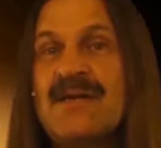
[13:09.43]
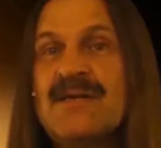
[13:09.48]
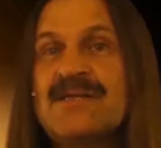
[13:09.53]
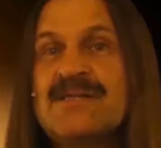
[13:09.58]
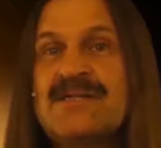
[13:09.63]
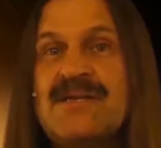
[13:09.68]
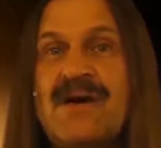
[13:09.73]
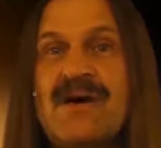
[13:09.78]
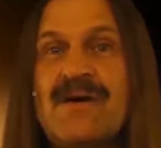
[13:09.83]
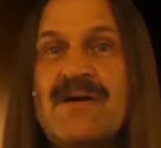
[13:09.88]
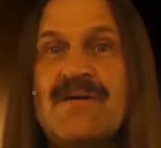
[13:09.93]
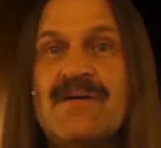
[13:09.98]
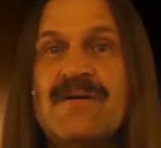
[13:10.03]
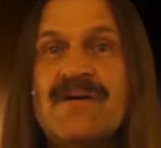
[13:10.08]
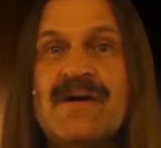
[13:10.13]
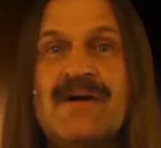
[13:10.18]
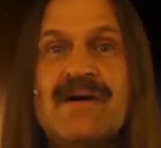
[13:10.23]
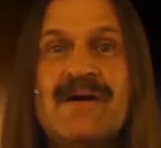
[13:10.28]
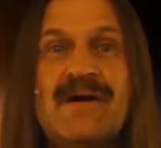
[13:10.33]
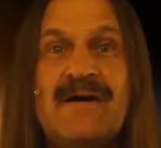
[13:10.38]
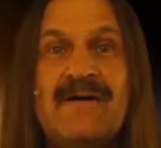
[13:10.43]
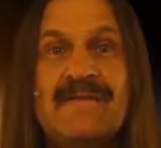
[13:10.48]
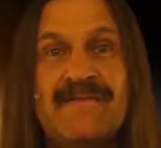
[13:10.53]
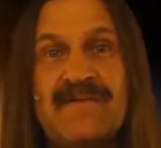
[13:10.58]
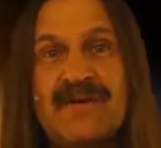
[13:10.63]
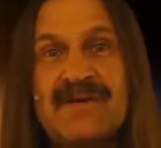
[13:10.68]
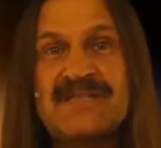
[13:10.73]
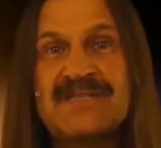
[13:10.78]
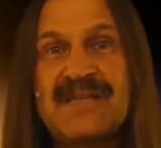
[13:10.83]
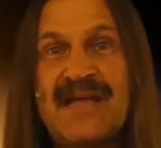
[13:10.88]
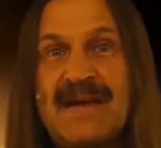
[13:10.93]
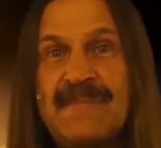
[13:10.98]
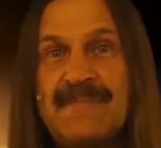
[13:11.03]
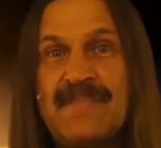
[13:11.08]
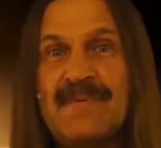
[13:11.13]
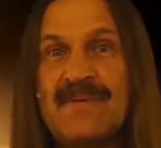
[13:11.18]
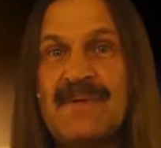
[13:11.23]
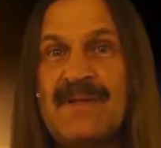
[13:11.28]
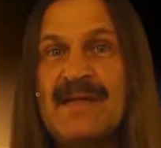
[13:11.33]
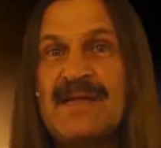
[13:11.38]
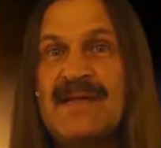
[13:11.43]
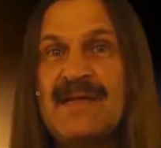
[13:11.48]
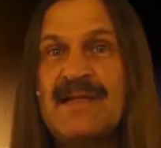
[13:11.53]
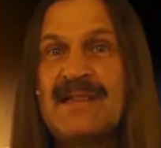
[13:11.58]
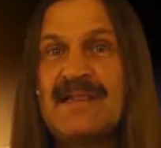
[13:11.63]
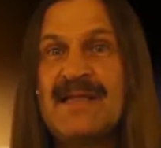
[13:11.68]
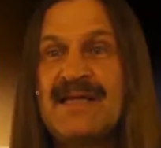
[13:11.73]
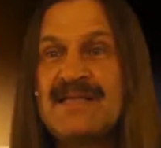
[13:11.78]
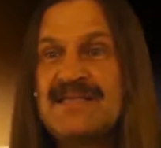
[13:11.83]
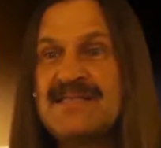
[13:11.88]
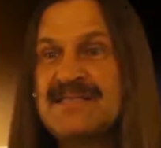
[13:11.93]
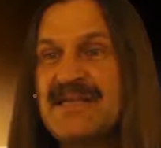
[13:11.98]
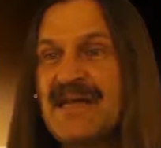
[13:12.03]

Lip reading: So, for example, let's